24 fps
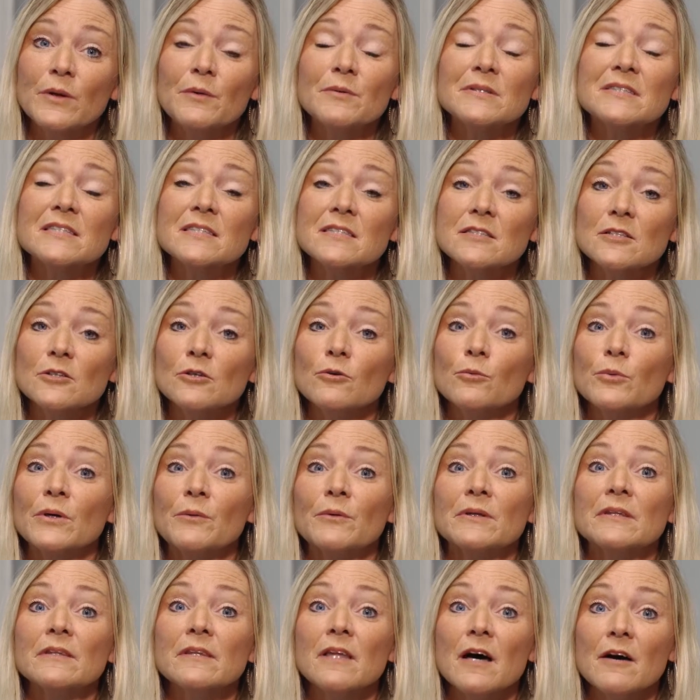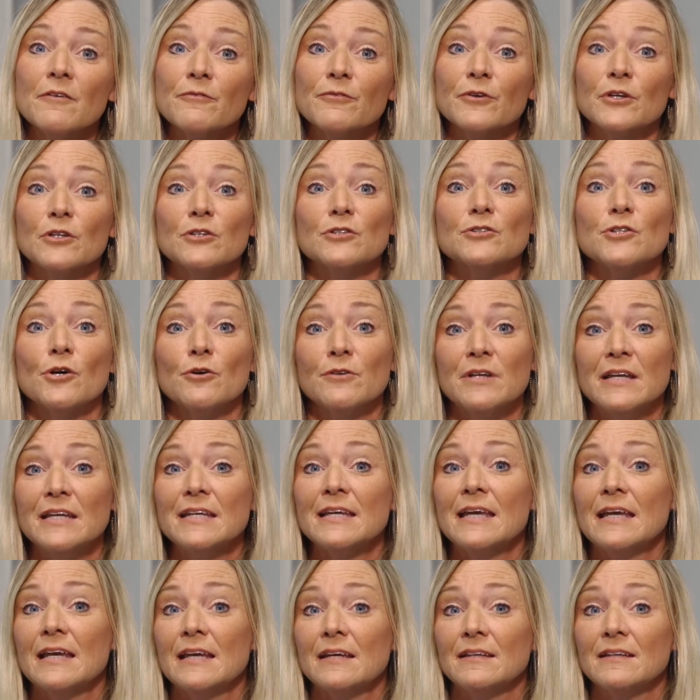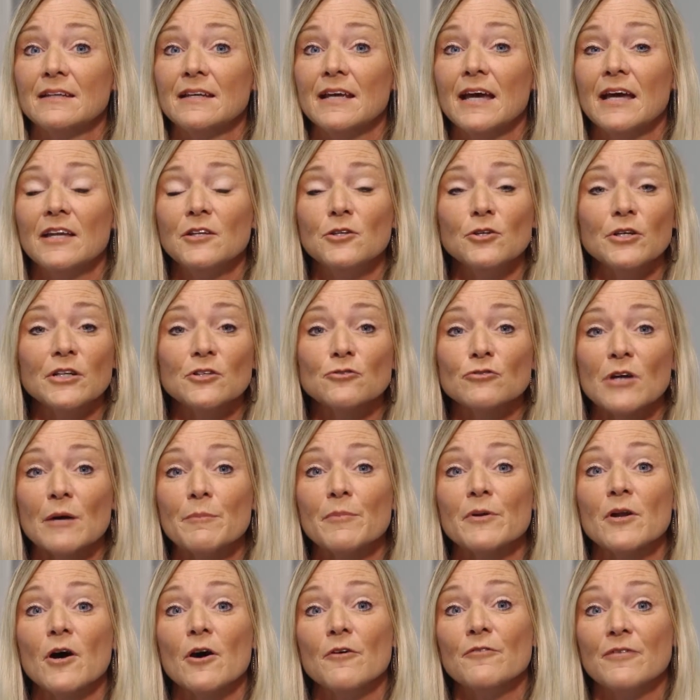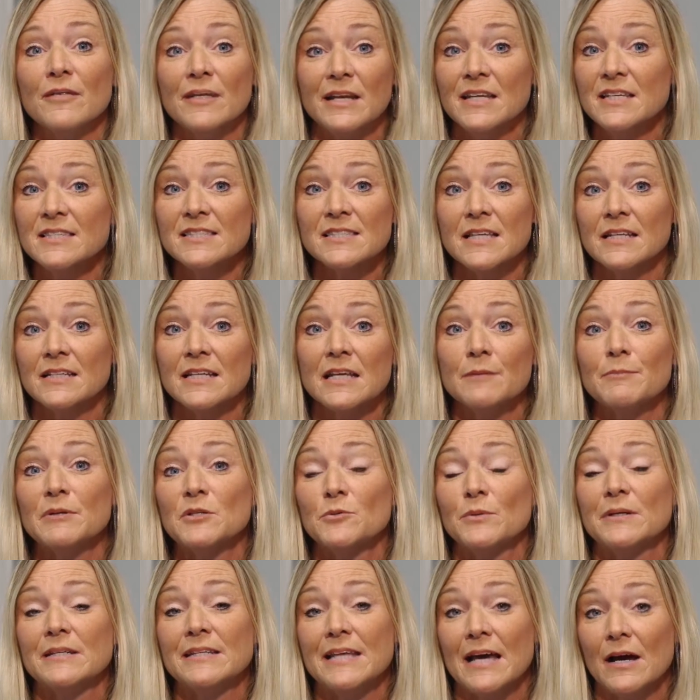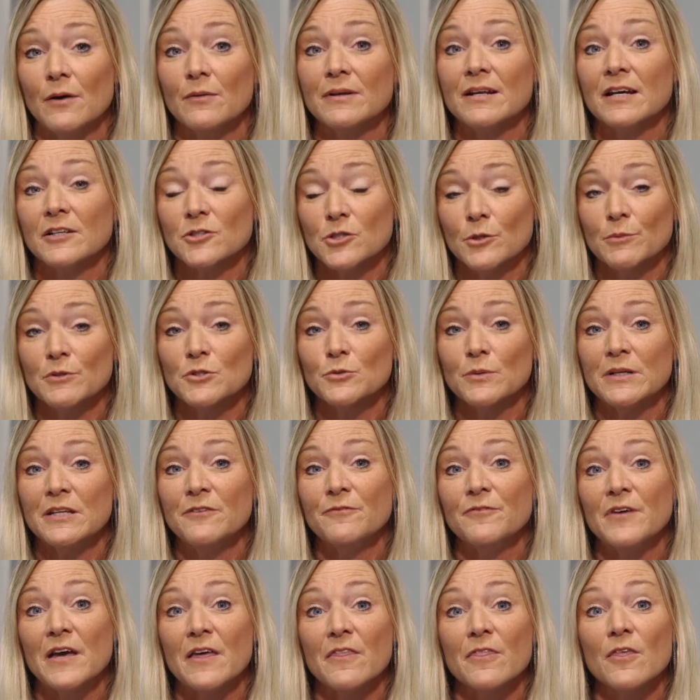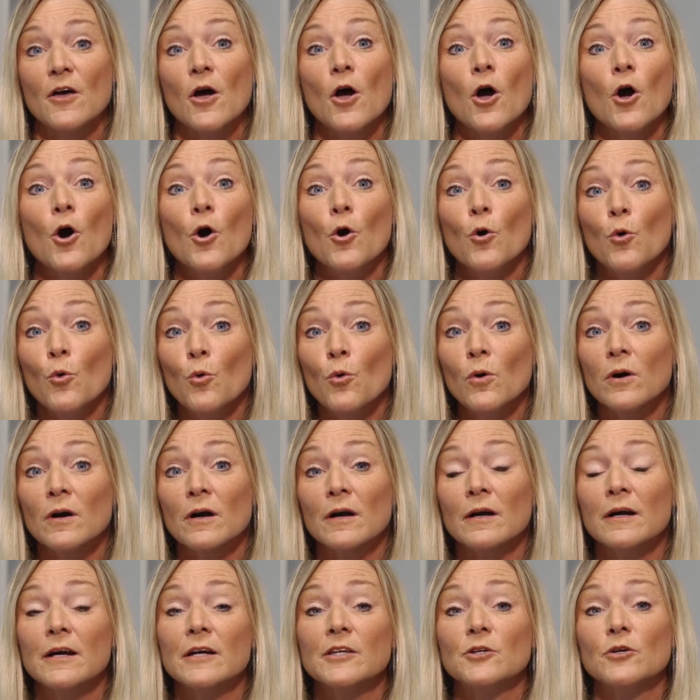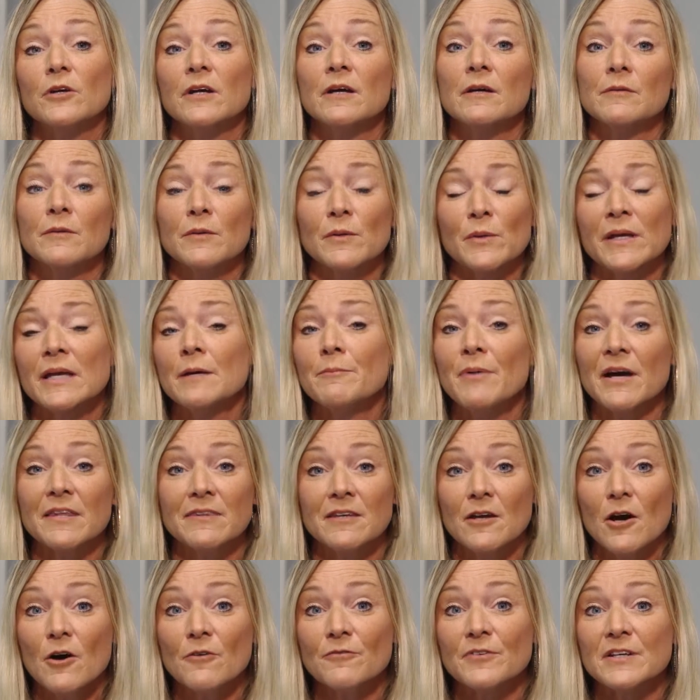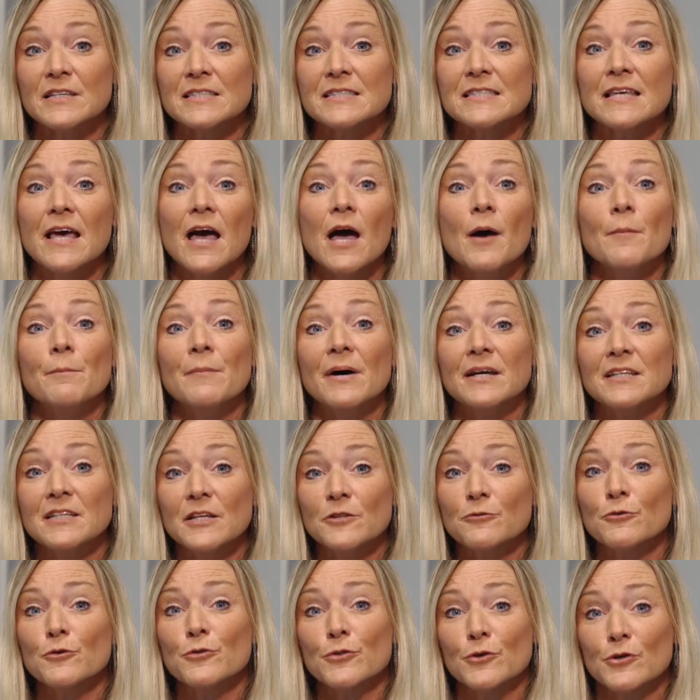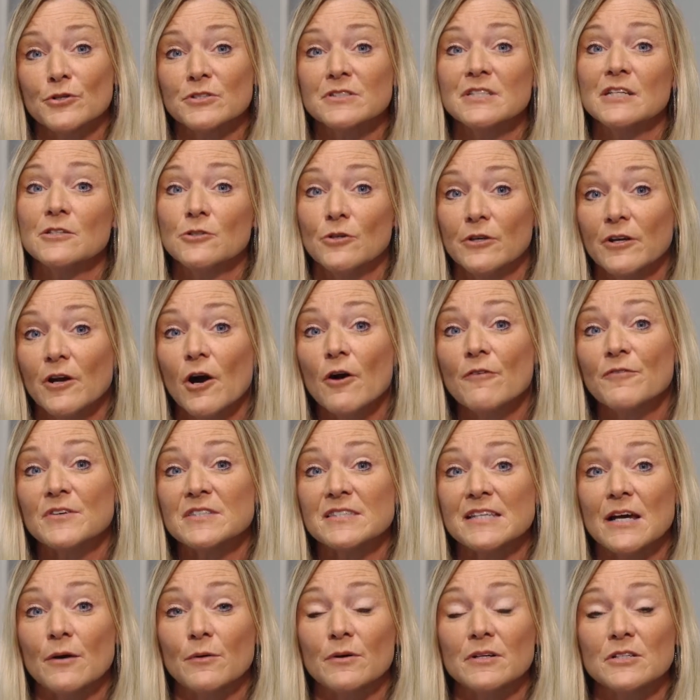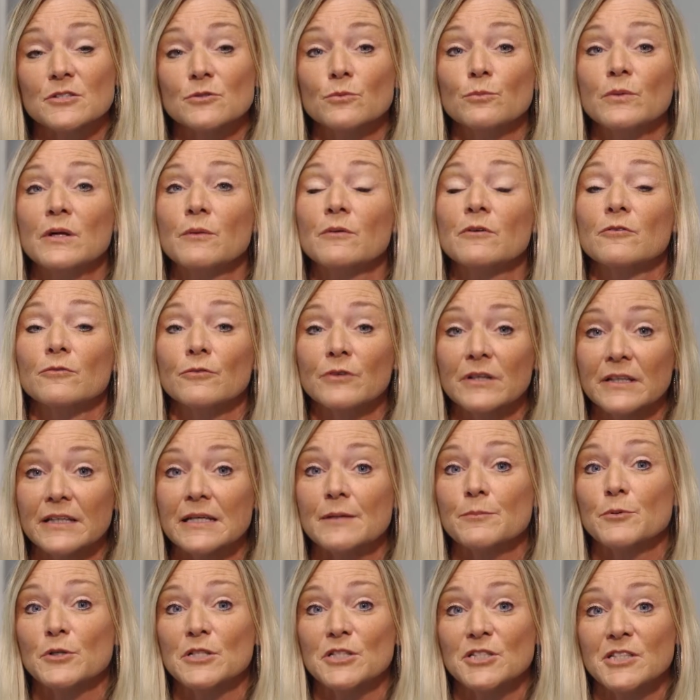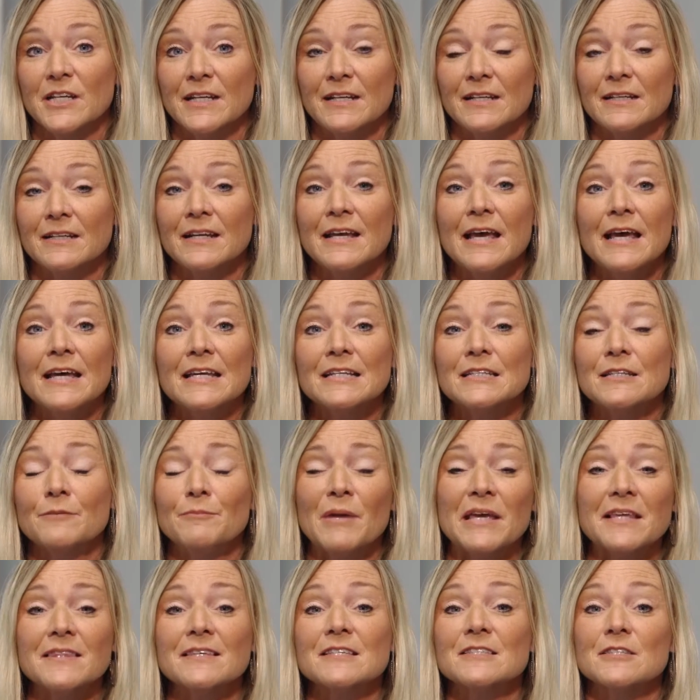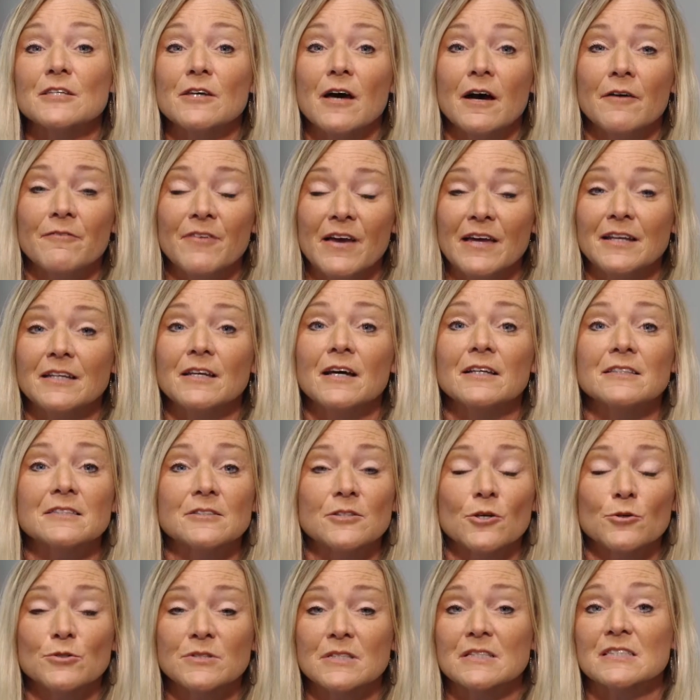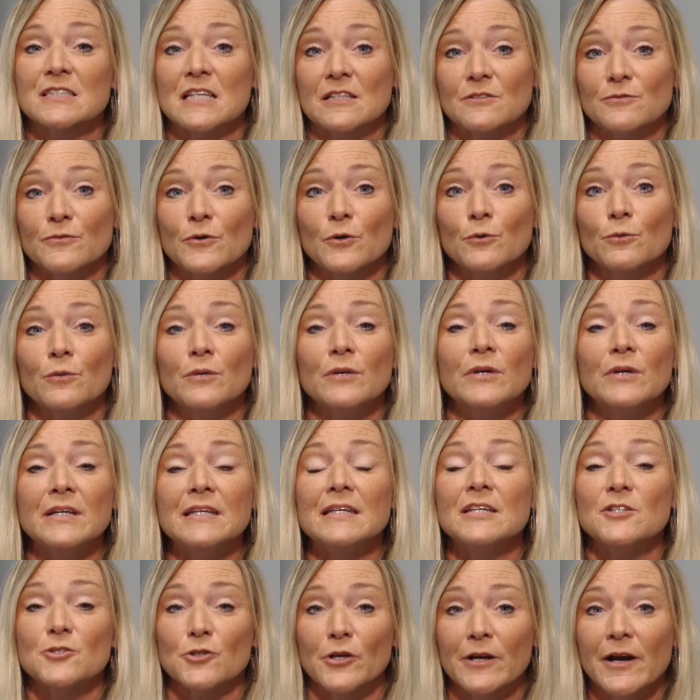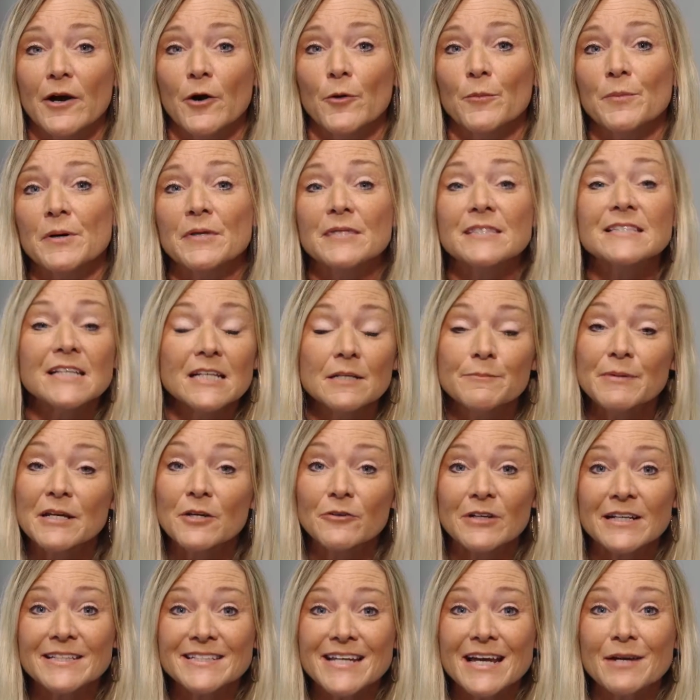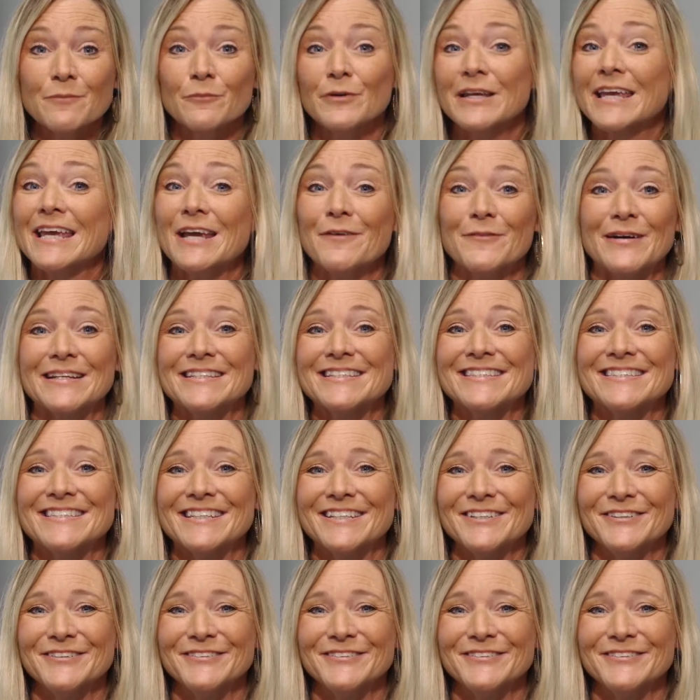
we would still, we would love for you to donate candy and you can drop it off any Sunday between now and October 25th, or you can swing it by the office Monday through Thursday during office hours. We would really appreciate it. To make this event so successful, we need your help. It's gonna be a great time. We can't wait to see